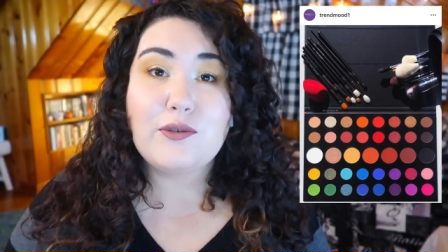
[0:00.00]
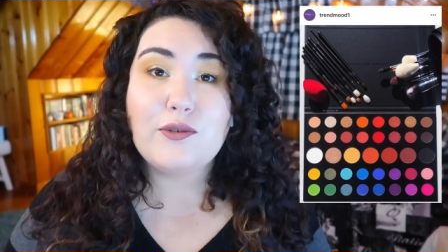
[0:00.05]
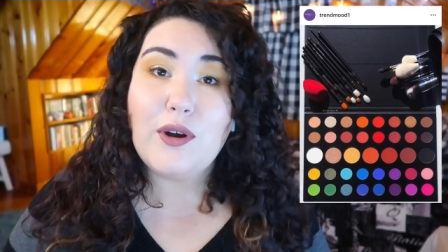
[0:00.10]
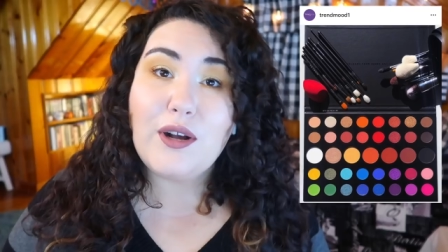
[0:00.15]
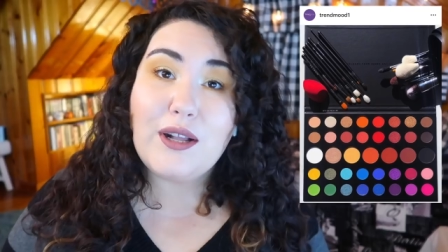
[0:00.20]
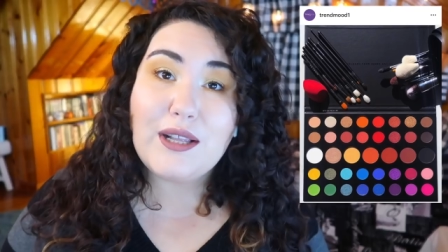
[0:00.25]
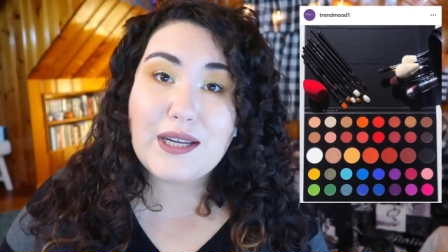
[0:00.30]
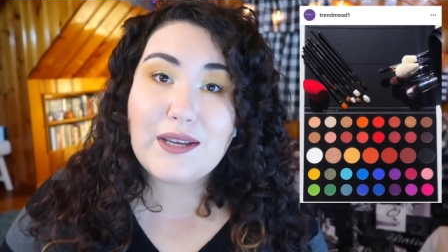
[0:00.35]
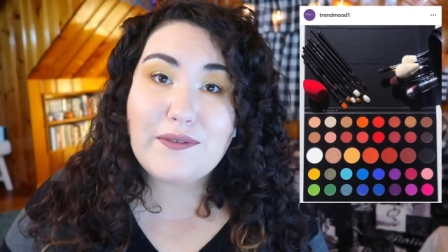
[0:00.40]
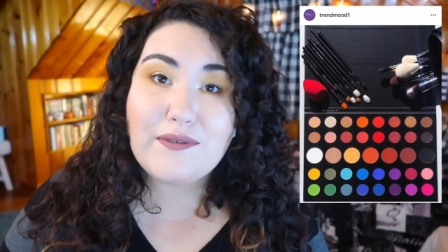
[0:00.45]

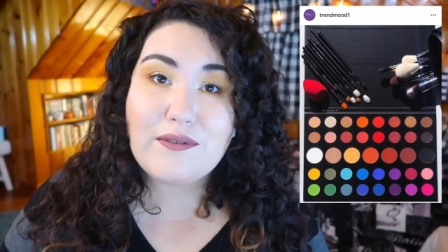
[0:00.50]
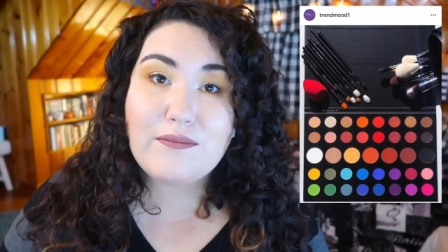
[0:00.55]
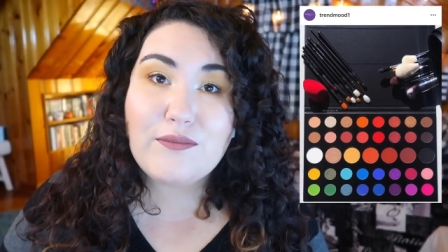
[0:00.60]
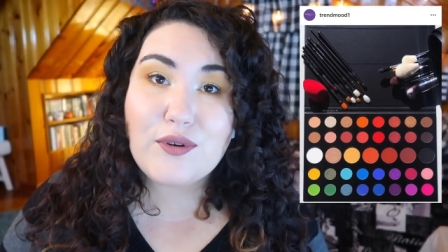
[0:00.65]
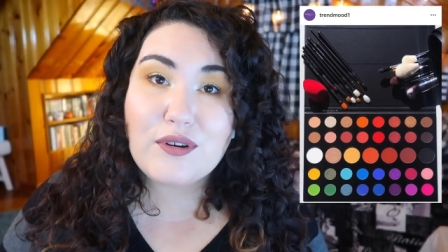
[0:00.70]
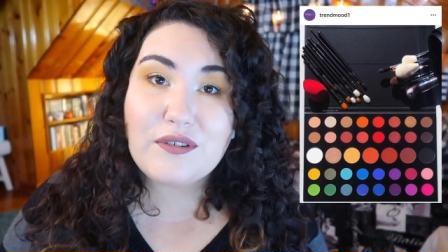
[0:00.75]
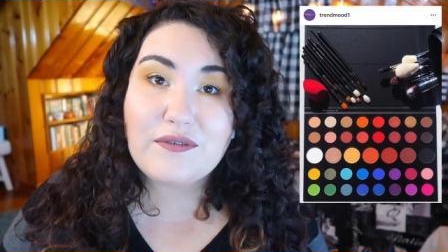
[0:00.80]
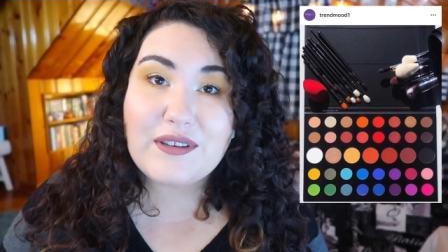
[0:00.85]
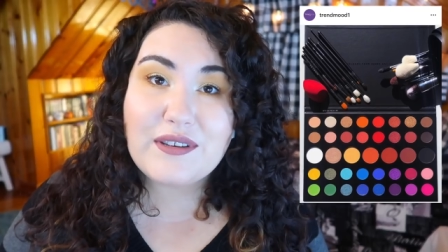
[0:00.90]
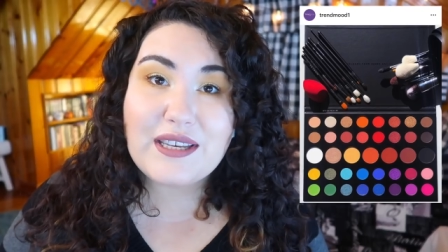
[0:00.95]
quality for
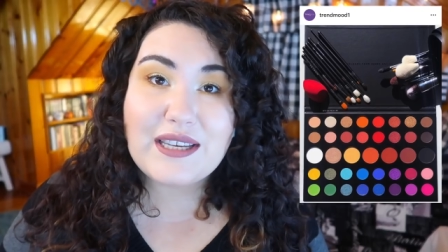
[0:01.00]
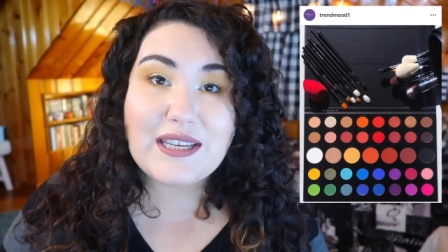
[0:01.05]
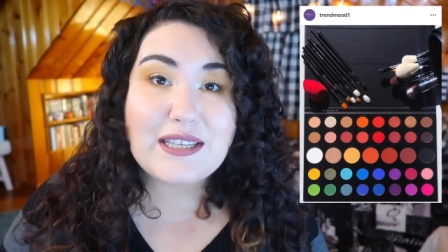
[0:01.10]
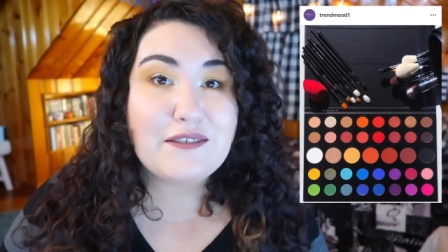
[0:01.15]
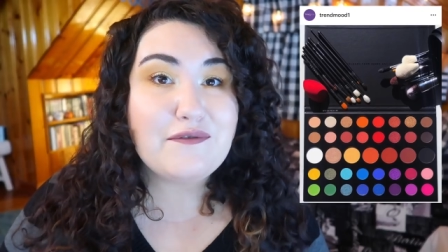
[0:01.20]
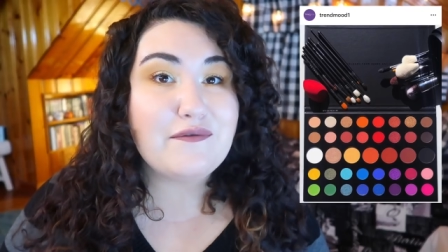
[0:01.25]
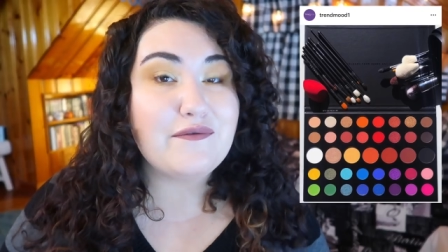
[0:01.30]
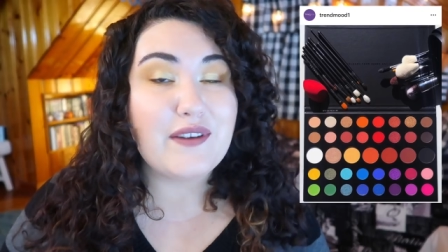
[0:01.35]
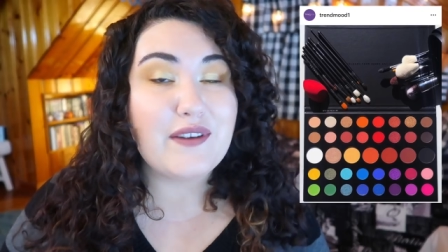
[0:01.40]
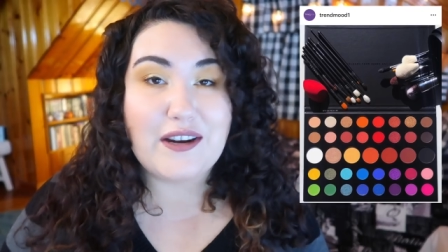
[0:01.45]
Morphe is
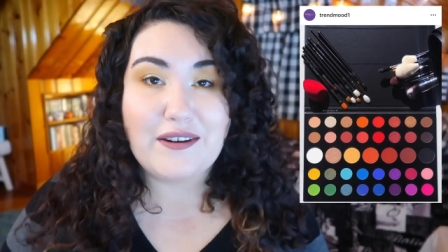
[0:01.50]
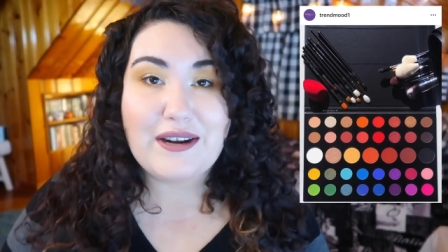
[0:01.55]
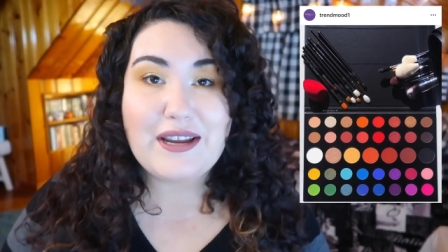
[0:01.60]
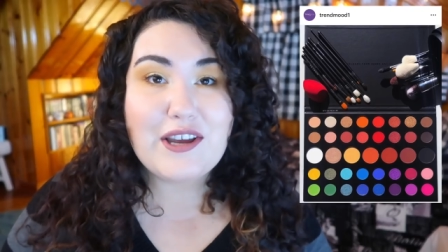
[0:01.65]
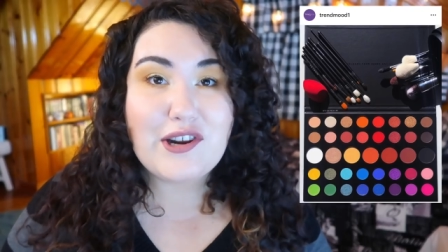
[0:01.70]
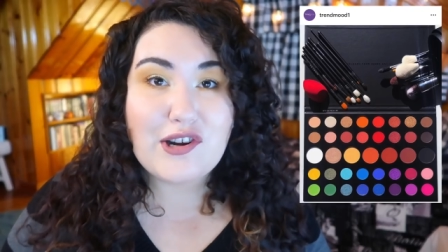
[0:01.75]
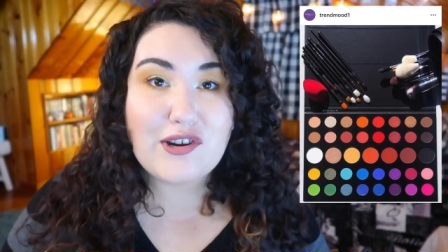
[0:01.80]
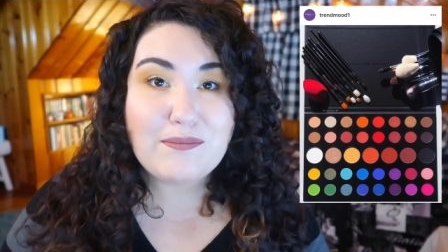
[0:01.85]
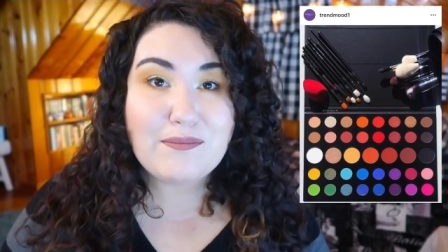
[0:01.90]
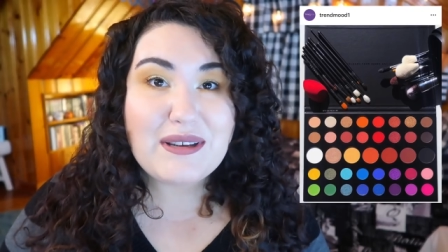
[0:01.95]
very
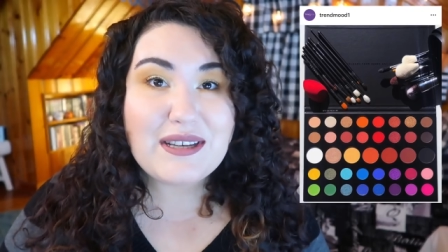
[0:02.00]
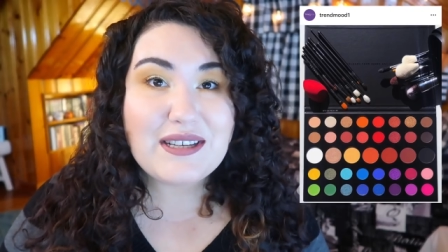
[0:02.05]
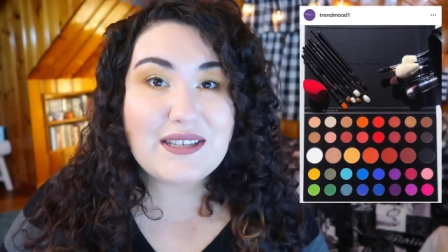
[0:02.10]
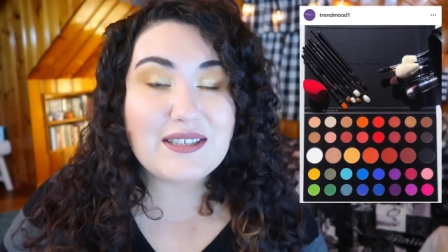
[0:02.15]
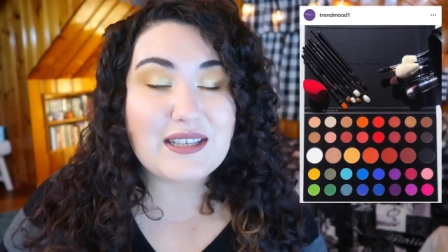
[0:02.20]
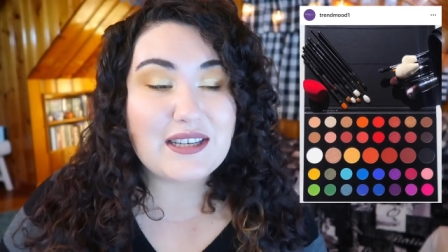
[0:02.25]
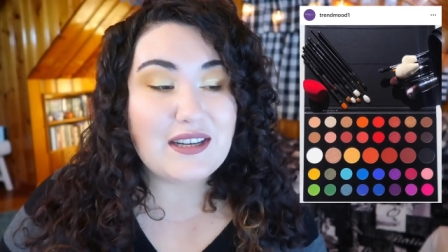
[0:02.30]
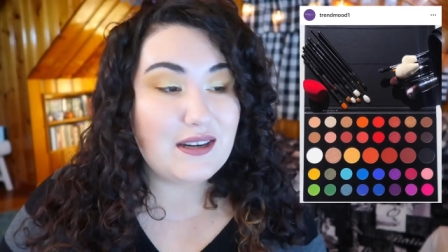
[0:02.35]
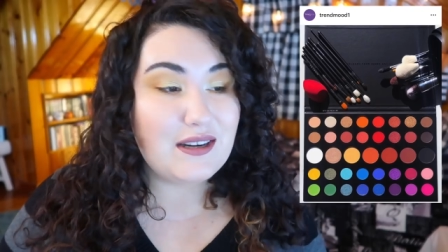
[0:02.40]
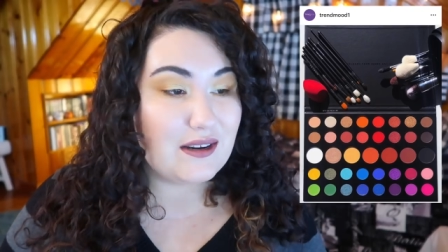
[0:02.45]
hit or
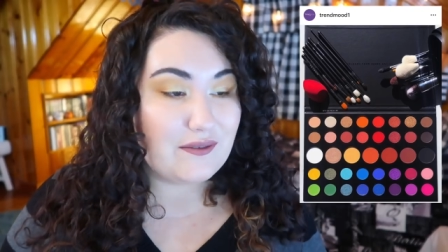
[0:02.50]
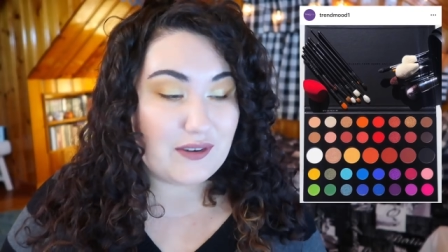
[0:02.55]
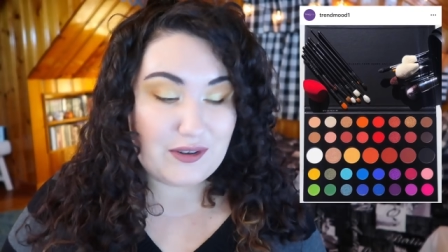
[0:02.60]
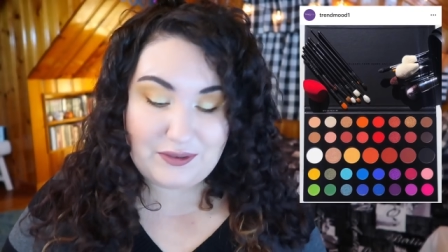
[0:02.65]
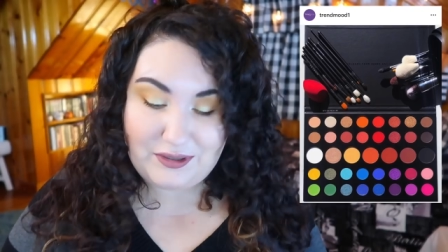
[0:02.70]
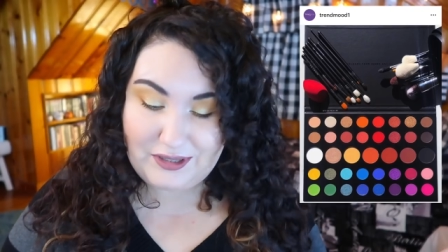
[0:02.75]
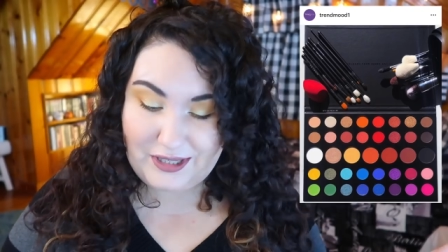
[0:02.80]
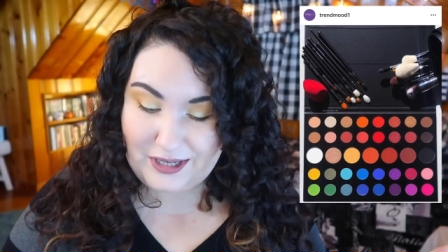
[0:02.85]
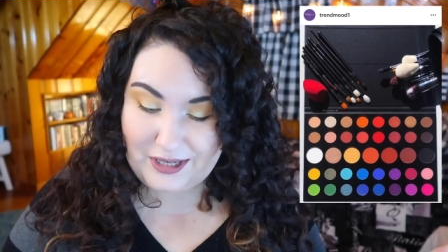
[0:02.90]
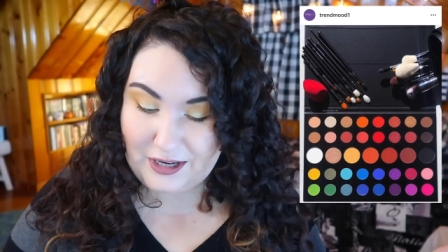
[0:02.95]
miss and you never
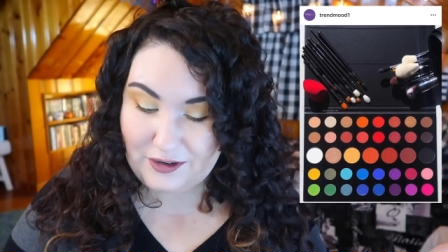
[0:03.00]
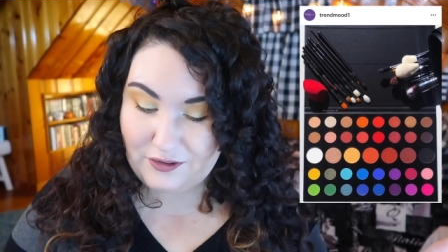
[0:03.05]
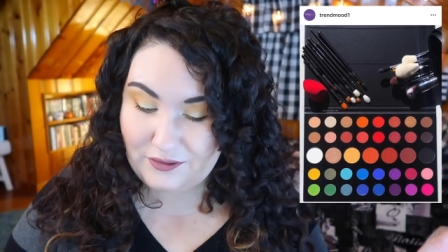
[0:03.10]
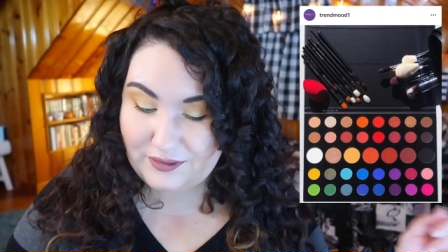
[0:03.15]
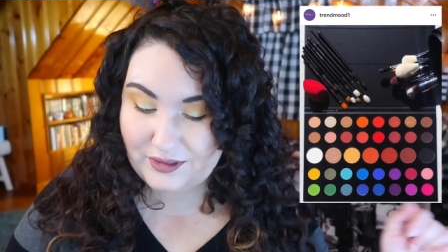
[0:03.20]
really know.